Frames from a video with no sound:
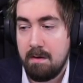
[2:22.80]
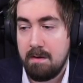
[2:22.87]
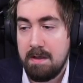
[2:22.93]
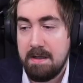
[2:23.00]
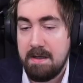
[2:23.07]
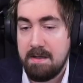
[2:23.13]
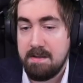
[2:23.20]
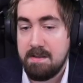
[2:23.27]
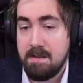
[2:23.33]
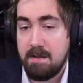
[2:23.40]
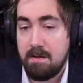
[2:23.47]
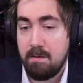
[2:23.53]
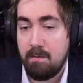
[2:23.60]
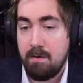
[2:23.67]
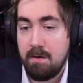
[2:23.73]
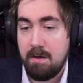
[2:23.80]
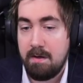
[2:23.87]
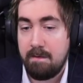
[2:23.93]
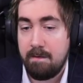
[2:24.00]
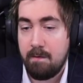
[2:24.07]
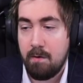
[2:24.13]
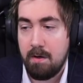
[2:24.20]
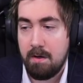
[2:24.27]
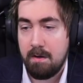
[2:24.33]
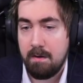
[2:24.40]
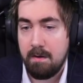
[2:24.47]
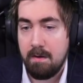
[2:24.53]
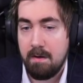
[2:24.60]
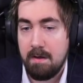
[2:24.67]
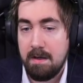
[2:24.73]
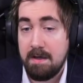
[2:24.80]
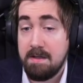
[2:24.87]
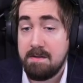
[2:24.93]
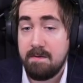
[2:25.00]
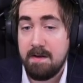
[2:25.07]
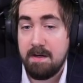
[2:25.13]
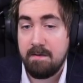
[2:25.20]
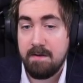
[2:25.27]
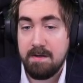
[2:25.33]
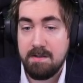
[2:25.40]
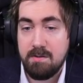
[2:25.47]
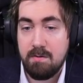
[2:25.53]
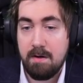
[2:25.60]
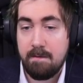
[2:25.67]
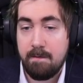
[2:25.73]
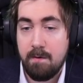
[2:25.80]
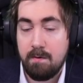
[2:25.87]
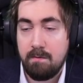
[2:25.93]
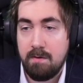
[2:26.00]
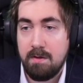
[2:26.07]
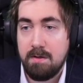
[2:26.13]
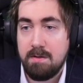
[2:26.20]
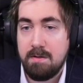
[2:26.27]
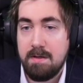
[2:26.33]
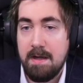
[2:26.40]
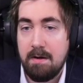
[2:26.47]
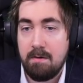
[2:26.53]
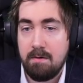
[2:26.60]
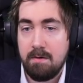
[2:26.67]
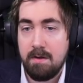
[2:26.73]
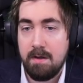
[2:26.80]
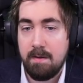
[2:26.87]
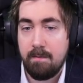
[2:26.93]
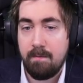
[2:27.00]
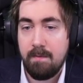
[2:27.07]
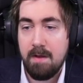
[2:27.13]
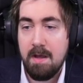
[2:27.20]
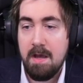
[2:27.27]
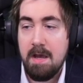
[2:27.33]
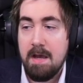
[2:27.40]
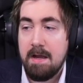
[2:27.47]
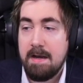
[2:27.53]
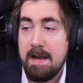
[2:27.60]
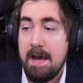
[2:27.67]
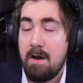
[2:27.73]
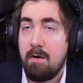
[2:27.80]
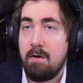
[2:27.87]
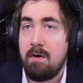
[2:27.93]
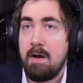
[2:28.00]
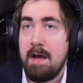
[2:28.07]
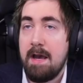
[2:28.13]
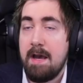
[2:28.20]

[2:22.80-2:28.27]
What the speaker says: that is the community fork, and it's very straightforward to download it. Now,